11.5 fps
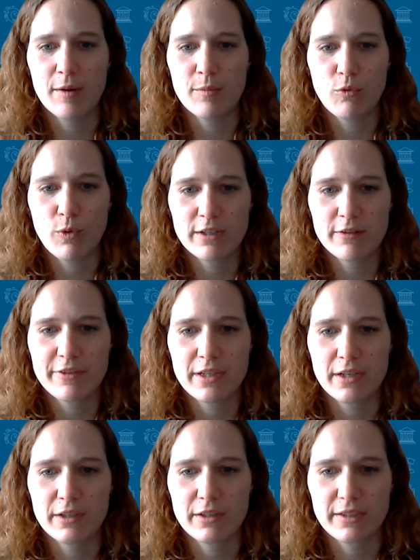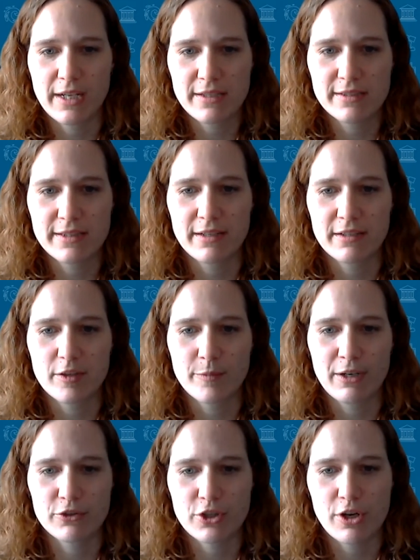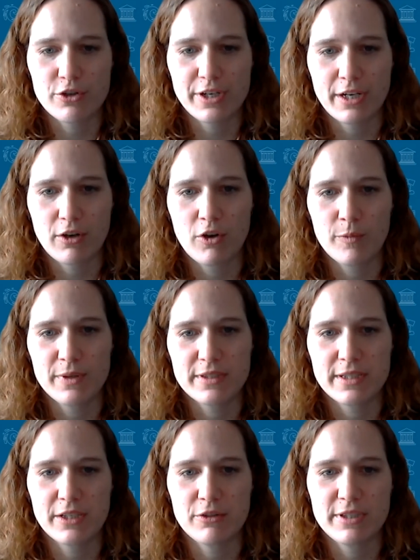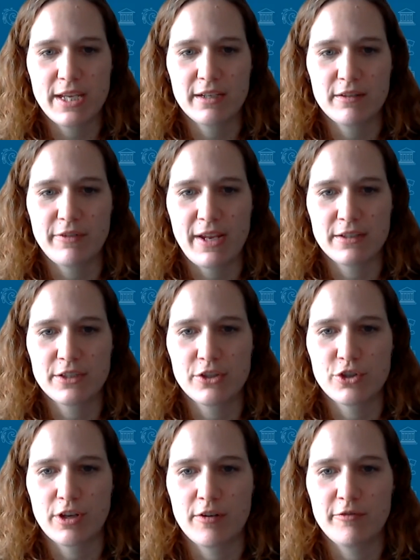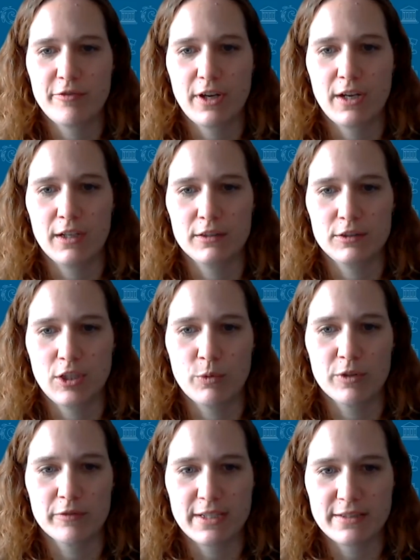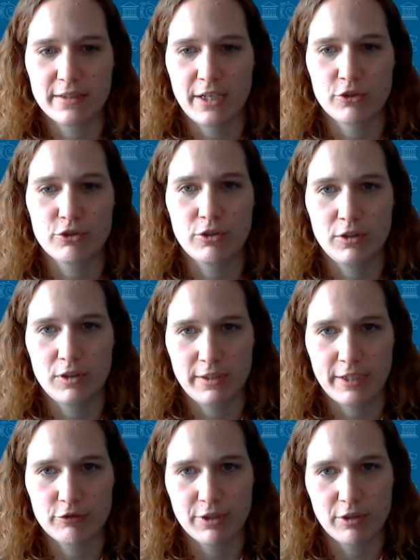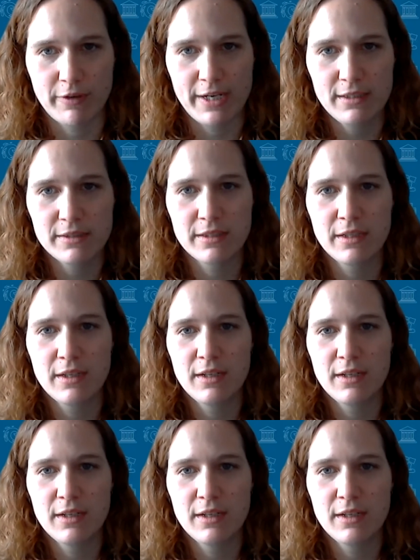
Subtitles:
One of the nice things about charging at home is that you take advantage of lower residential electric rates.